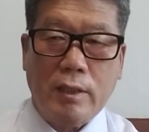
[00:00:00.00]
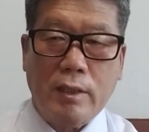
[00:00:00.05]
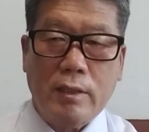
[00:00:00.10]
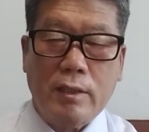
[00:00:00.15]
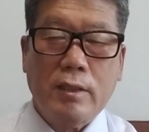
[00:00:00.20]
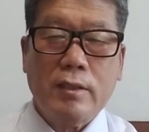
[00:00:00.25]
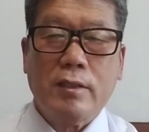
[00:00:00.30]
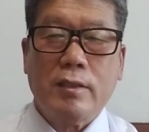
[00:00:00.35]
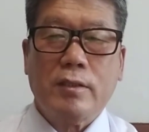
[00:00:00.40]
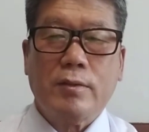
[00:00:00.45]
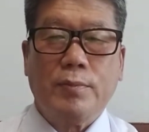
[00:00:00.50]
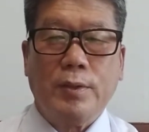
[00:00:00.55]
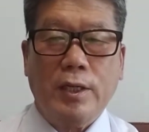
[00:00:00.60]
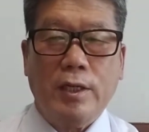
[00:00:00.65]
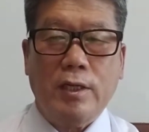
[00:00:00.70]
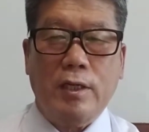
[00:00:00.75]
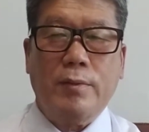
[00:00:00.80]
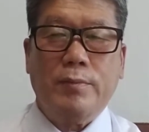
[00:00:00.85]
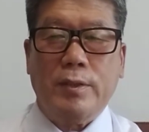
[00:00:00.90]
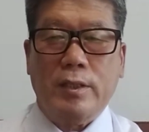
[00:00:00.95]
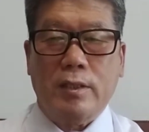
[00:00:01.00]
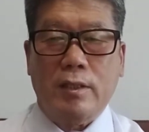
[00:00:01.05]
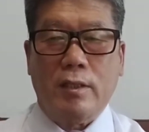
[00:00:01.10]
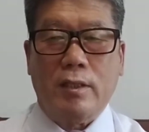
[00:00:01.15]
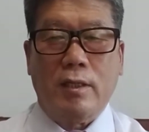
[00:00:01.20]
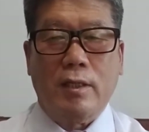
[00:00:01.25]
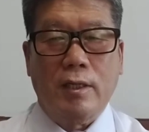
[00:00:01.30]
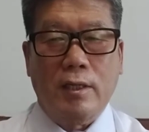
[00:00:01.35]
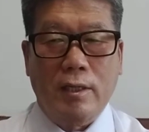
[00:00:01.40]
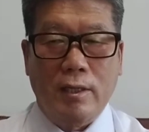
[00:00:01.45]
This is very limited,
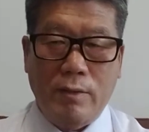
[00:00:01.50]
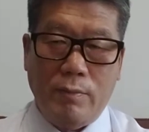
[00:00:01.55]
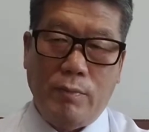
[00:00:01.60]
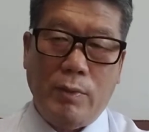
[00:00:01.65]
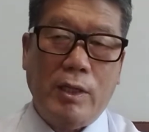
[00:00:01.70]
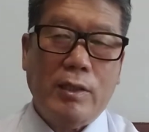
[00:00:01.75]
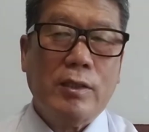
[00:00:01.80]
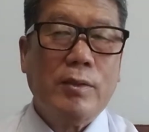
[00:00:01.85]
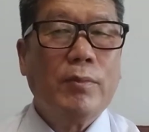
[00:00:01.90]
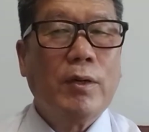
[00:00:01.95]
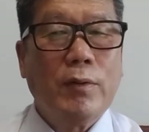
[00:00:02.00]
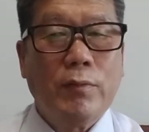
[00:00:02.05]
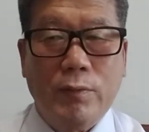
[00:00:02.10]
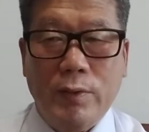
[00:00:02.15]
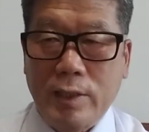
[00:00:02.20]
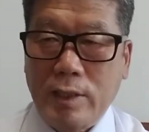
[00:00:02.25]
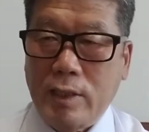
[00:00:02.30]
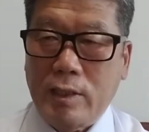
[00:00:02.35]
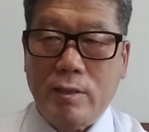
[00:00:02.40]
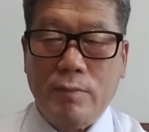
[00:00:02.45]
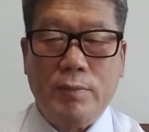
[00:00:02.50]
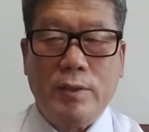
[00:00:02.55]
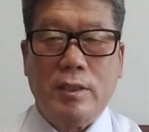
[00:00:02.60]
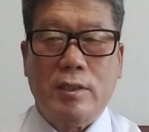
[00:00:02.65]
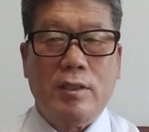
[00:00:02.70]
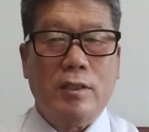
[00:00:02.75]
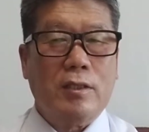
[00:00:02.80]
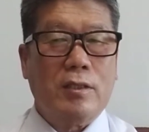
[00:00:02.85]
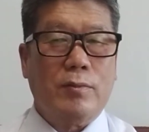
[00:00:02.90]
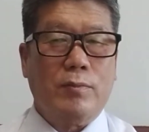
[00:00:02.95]
maximum 1 year, but
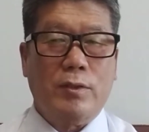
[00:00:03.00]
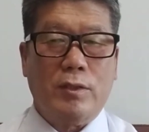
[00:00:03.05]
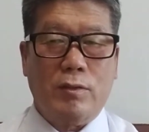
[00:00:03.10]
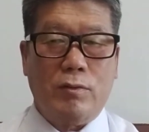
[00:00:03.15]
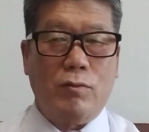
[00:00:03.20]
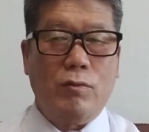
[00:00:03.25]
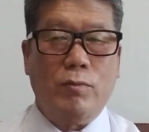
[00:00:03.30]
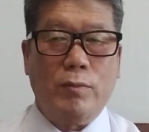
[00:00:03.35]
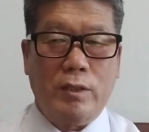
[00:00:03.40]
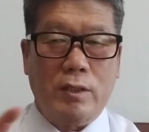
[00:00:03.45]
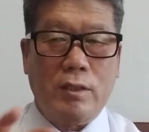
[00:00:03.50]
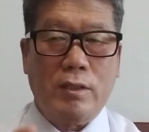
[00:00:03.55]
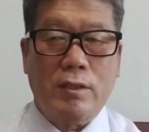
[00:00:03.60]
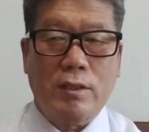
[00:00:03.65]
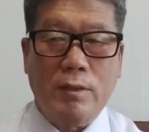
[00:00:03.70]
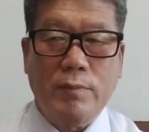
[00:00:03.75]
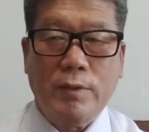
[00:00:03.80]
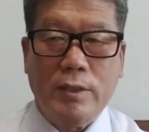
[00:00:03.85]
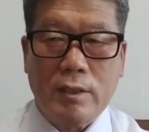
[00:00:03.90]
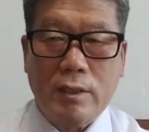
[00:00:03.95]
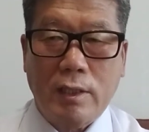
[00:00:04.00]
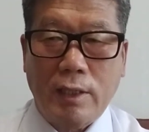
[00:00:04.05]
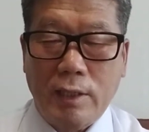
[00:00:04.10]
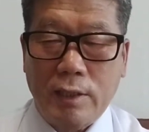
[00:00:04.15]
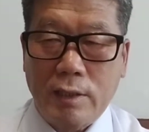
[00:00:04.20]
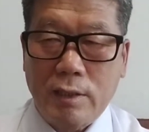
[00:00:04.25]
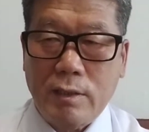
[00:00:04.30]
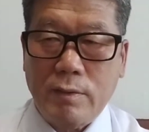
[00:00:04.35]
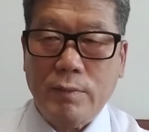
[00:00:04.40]
6 months, 2 months, 3 months like this.